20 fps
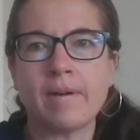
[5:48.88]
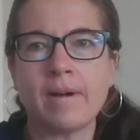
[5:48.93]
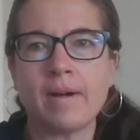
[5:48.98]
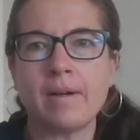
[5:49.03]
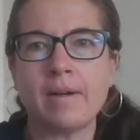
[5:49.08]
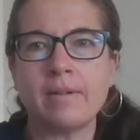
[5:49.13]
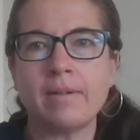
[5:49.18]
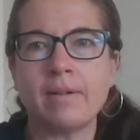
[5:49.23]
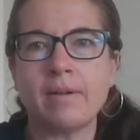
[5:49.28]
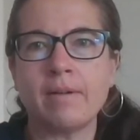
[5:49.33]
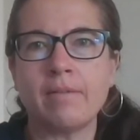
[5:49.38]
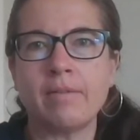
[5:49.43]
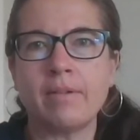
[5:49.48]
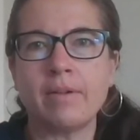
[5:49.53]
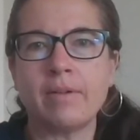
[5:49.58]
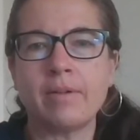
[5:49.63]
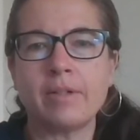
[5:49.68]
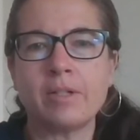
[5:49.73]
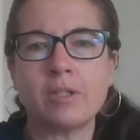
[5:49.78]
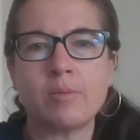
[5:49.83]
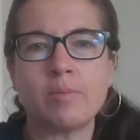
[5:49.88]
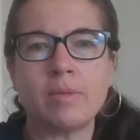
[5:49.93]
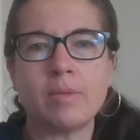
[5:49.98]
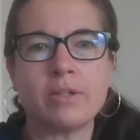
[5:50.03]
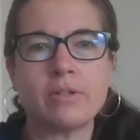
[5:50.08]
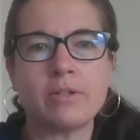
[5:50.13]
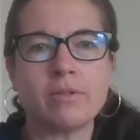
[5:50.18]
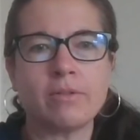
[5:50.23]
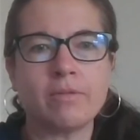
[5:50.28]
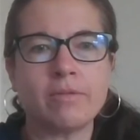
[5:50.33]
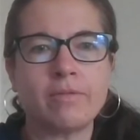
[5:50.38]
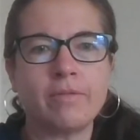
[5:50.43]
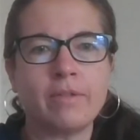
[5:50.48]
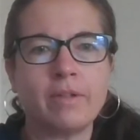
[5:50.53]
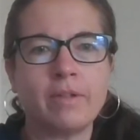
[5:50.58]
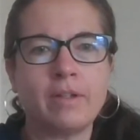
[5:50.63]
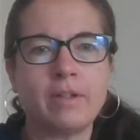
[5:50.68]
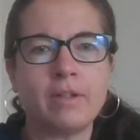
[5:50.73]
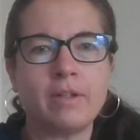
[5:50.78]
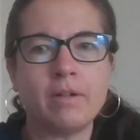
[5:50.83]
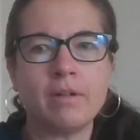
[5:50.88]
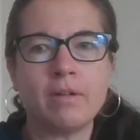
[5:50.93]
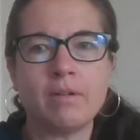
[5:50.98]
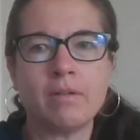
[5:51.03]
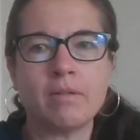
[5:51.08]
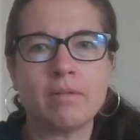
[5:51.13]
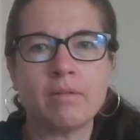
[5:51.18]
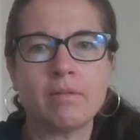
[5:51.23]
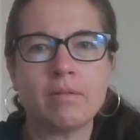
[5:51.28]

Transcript: find our very special video.